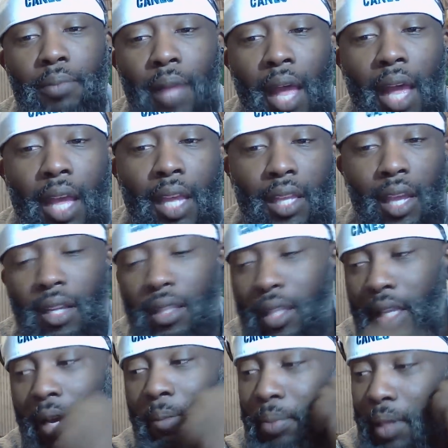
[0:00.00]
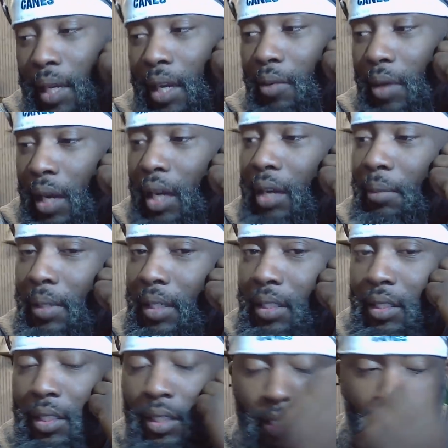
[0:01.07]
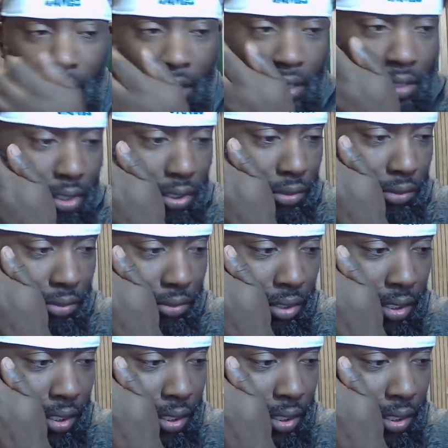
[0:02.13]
I'm playing around, man. Sure.